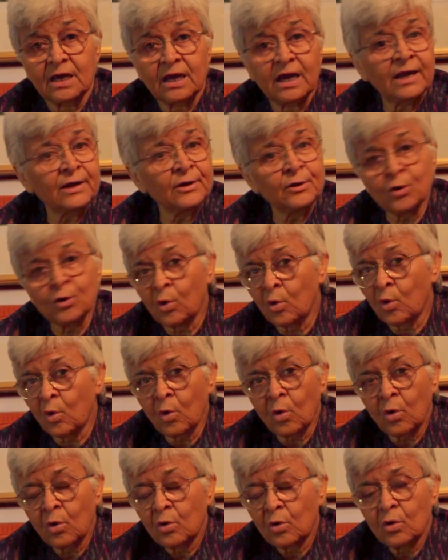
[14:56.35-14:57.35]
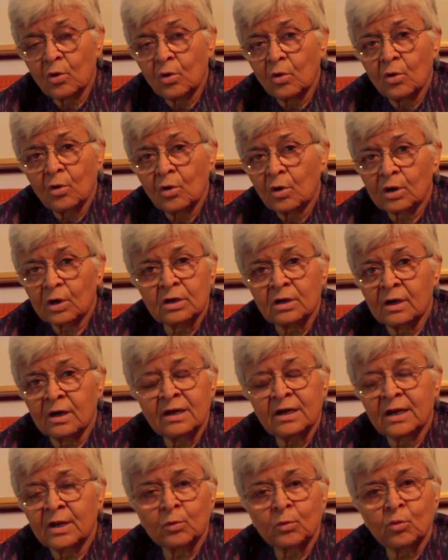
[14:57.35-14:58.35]
And no
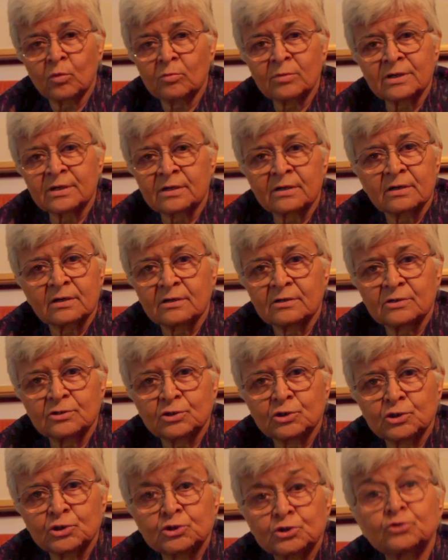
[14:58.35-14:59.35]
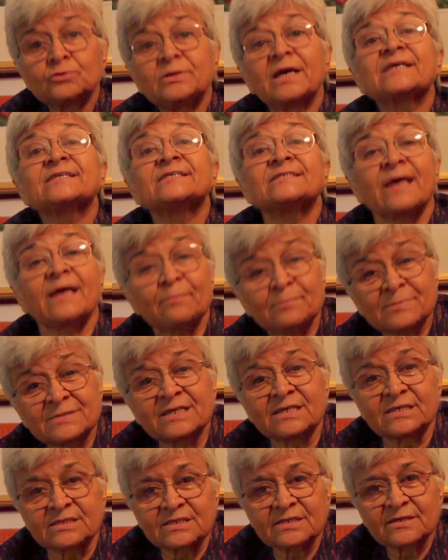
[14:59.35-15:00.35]
girl and woman should accept
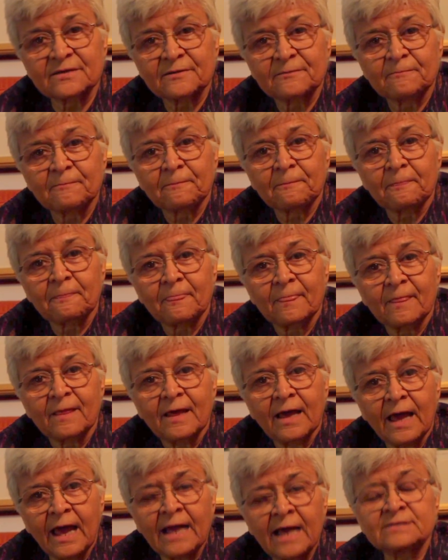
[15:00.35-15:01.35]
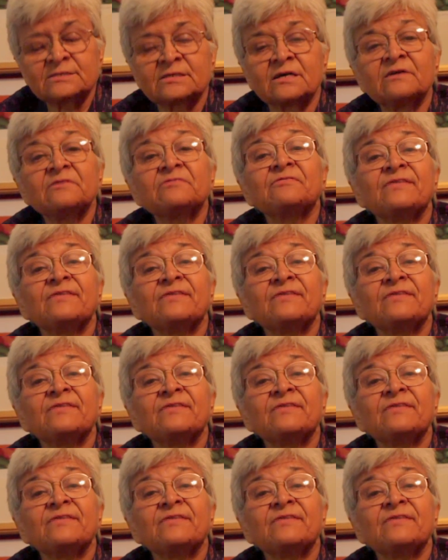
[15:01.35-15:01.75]
it as her